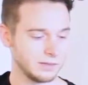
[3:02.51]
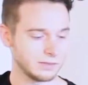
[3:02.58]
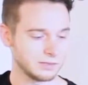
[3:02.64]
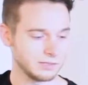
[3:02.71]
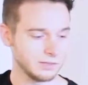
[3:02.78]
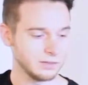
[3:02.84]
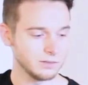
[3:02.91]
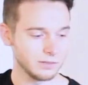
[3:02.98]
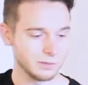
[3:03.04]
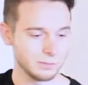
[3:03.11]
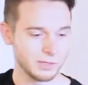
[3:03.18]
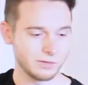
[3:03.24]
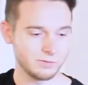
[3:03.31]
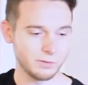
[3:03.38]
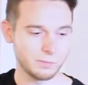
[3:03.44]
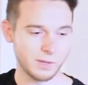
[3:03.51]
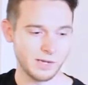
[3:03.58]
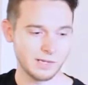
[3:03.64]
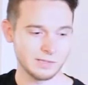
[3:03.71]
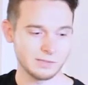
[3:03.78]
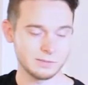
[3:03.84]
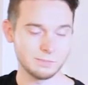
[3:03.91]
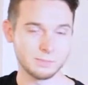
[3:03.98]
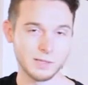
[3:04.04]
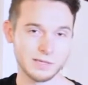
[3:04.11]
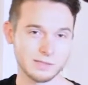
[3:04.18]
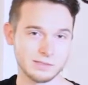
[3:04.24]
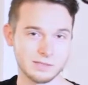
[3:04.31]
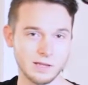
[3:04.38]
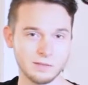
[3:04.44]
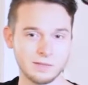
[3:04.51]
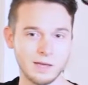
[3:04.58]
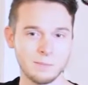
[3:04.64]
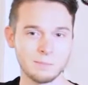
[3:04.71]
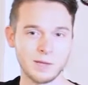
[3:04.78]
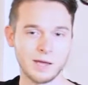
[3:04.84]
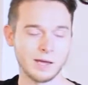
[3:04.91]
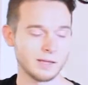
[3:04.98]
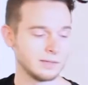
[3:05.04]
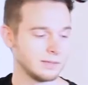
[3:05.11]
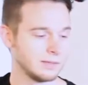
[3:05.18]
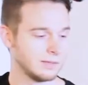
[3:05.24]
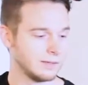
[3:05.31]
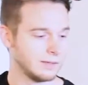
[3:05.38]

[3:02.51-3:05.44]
There's still a little bit of a buzz, but it's not that bad.